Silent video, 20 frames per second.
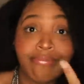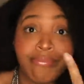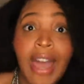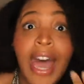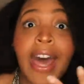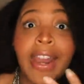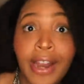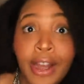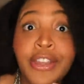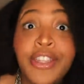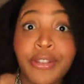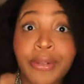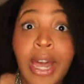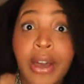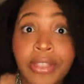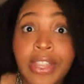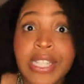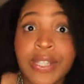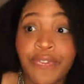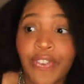I know you
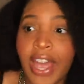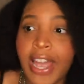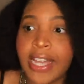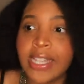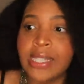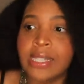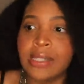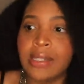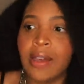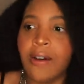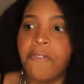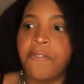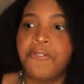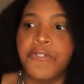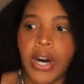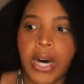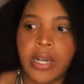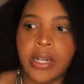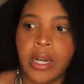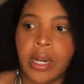know this face,
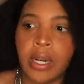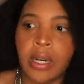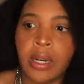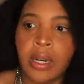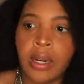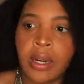fucker.